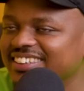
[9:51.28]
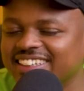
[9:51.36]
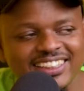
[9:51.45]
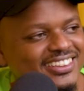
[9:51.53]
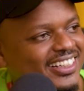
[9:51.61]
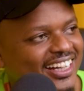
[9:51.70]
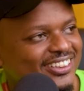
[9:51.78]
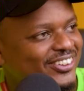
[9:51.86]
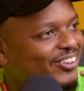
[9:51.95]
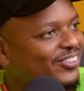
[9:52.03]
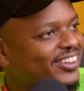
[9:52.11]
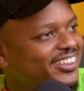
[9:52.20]
Hey, this guy's
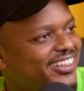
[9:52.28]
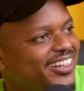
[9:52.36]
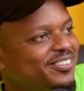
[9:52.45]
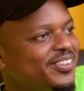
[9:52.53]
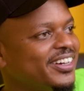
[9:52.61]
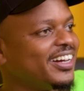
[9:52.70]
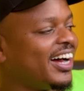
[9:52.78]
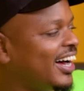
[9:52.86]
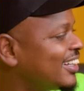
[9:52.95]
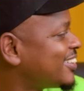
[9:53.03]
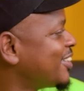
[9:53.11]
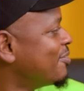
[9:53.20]
good with the tongue, man.
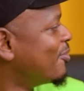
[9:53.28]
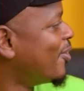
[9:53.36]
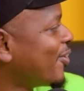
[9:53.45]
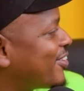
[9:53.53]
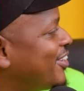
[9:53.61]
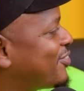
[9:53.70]
I asked him what was